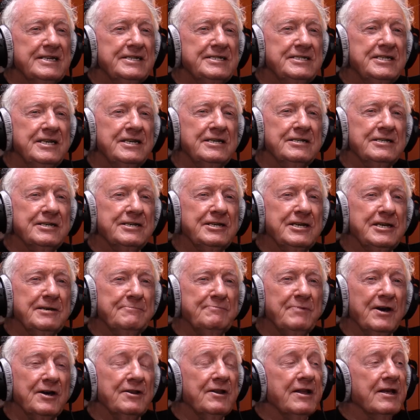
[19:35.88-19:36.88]
turned
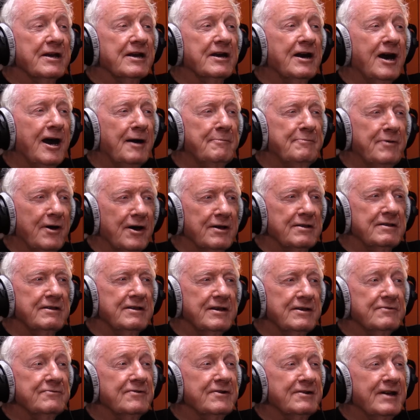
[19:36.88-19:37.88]
carp on,
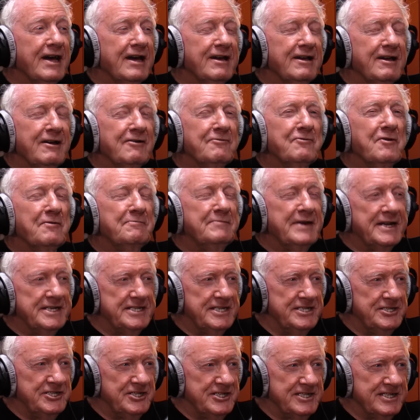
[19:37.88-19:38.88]
were
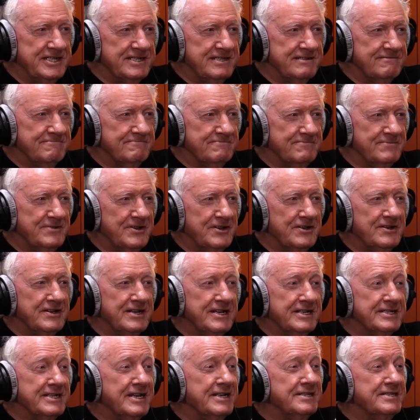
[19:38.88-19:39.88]
messengers,
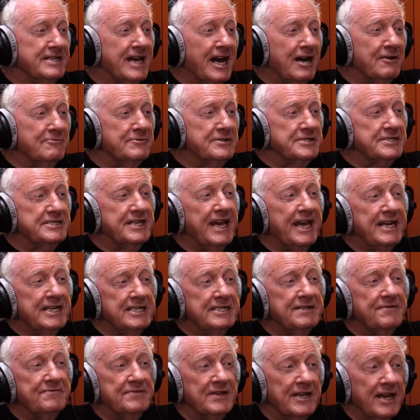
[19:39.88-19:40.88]
and that was the
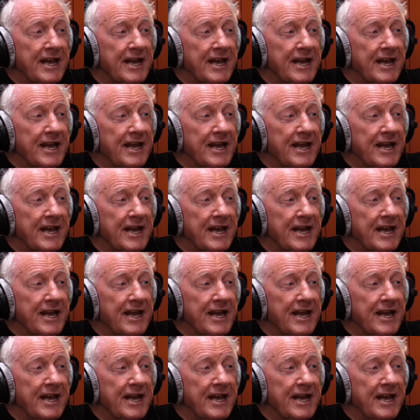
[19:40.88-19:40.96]
end of the